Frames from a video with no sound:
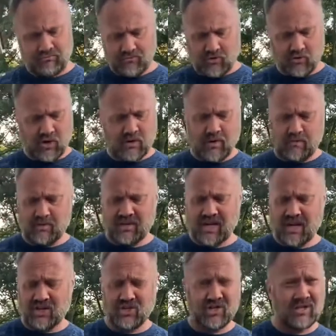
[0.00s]
great
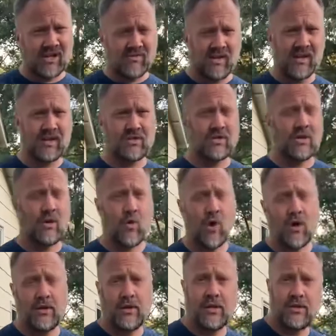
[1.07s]
reputation. I think it's a
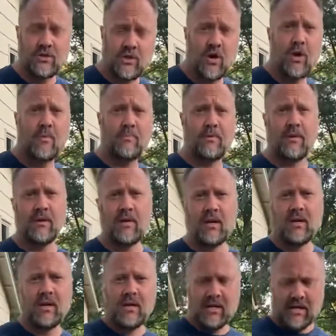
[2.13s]
quality scope.
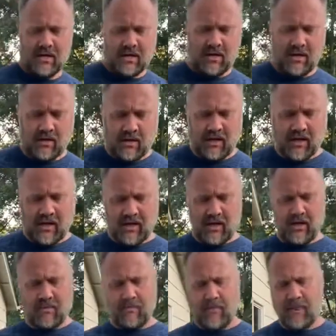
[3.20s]

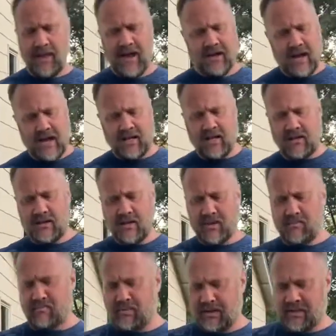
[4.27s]
Not knocking them,
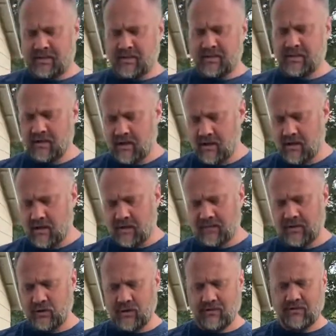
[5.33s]
but they
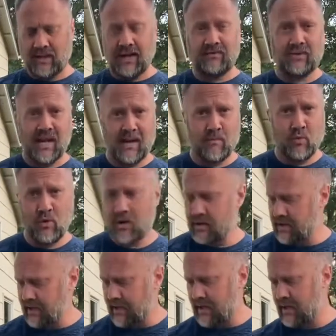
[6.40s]
do have a lifetime
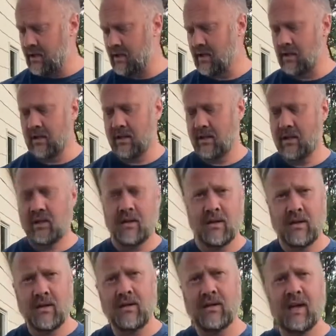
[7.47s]
warranty.
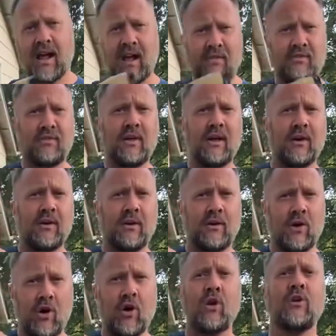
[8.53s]
Athlon
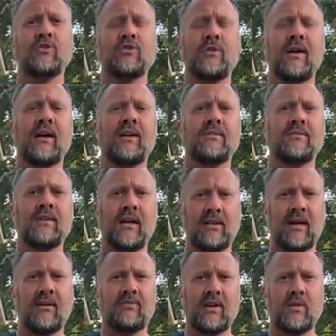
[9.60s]
also has a
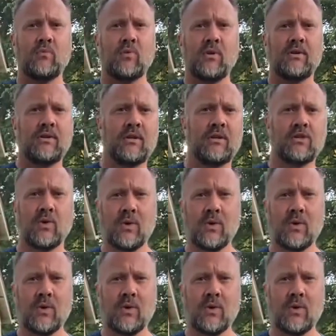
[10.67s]
lifetime warranty. So